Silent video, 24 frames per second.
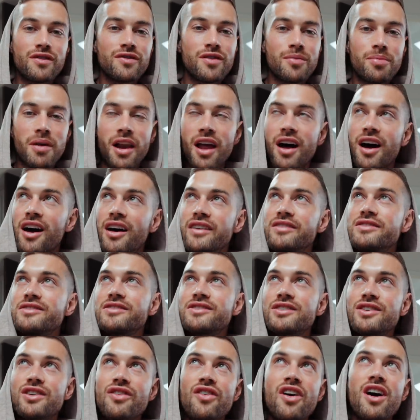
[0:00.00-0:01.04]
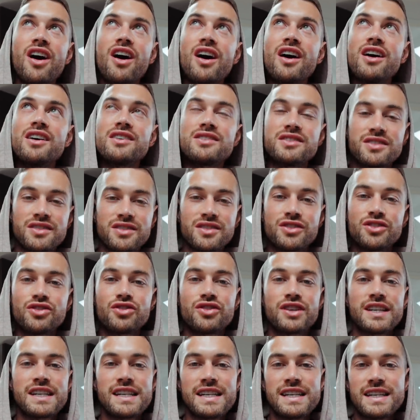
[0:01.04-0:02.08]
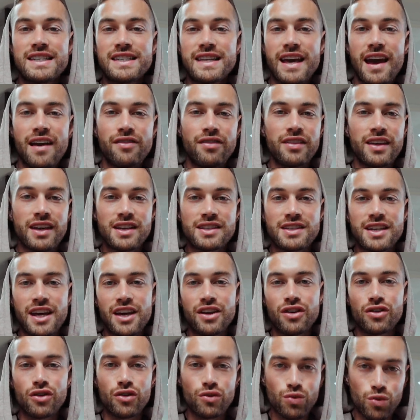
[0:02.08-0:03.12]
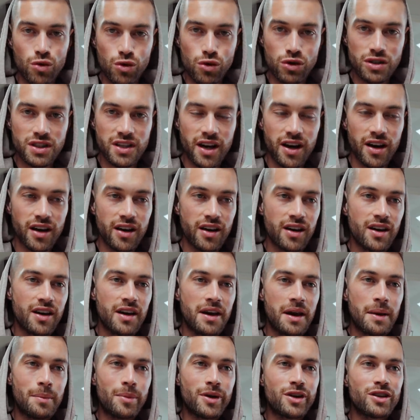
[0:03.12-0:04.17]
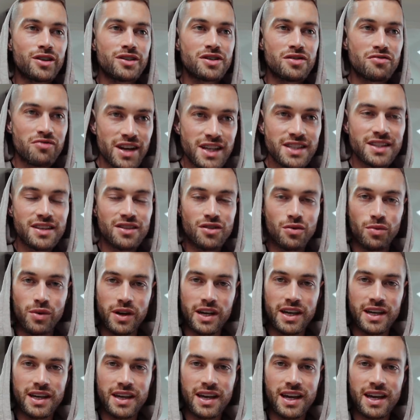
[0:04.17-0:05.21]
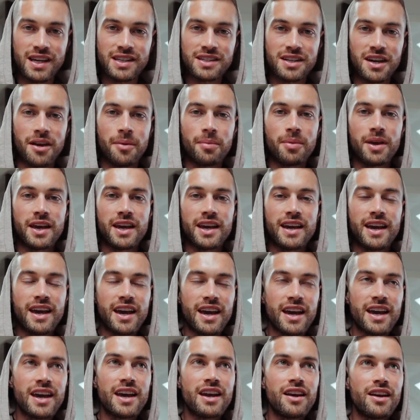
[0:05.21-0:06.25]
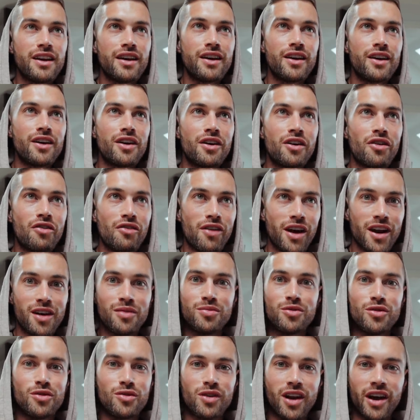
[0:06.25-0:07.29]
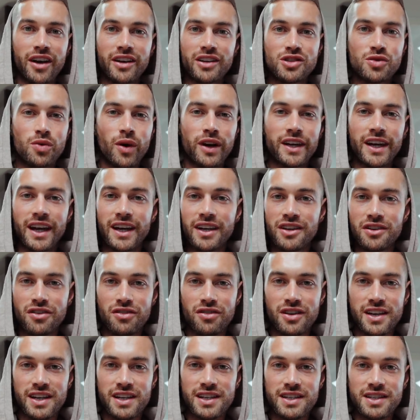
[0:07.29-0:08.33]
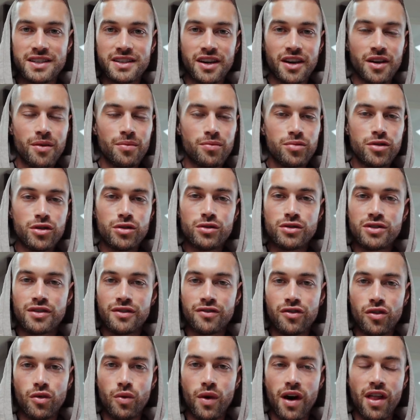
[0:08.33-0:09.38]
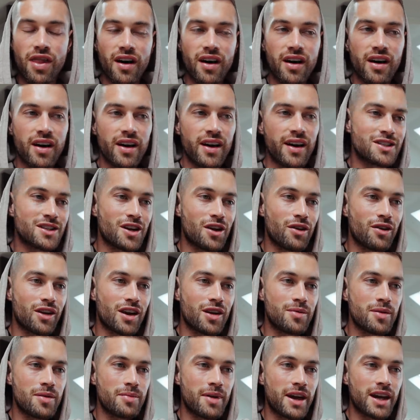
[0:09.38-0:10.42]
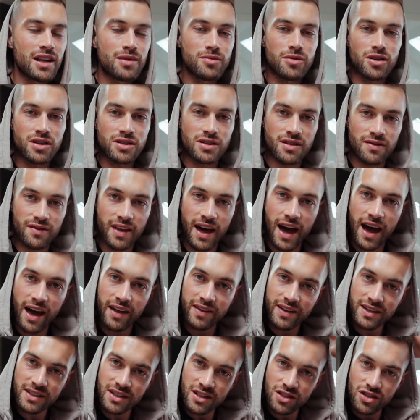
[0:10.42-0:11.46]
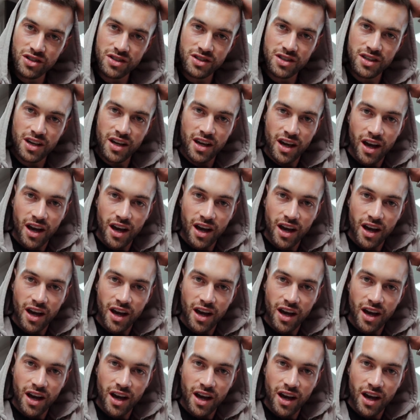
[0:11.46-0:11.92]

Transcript: of the plants, the grass, the trees, everything's getting a good water because the rest of the week is going to be incredible, like 28 degrees, beautiful weather. So I'm going to be making the most of that, and this is just